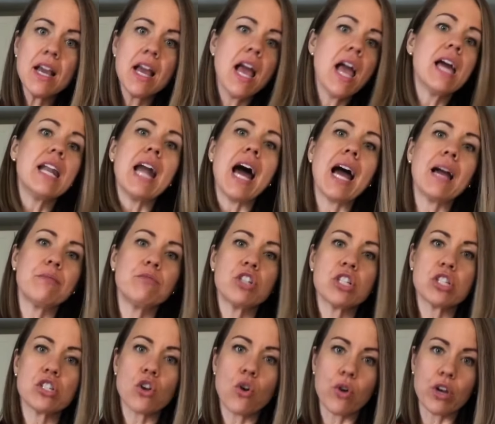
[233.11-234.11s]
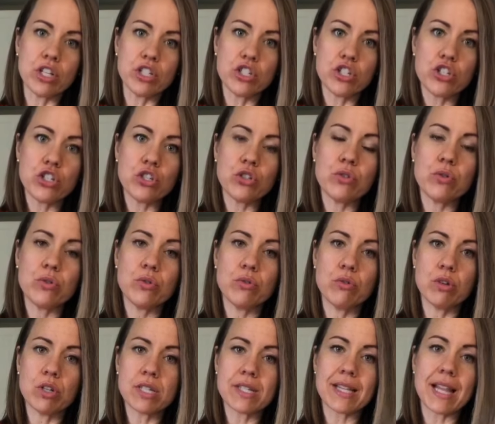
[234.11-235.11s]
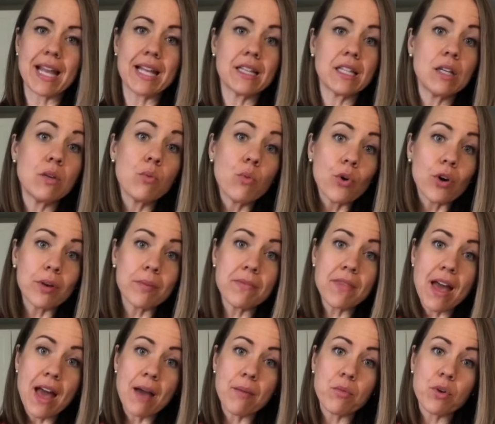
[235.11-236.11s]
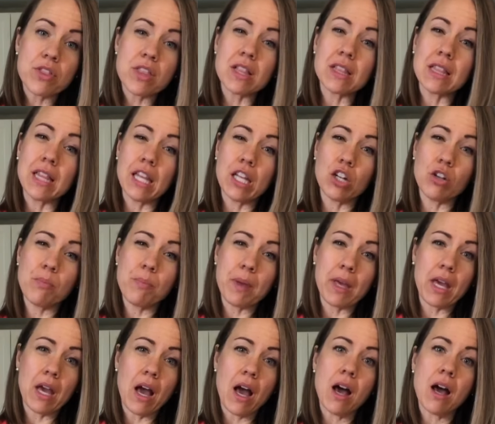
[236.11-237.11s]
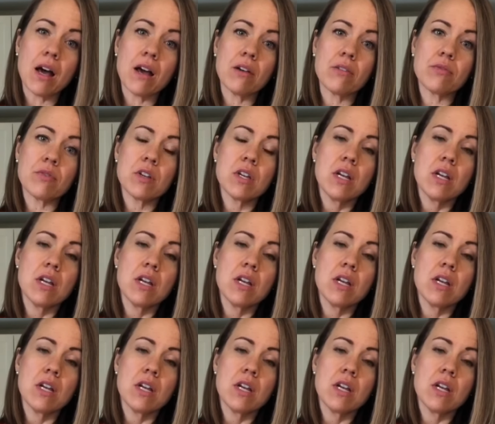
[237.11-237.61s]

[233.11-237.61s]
and I'm just going to slightly warm them with a little bit of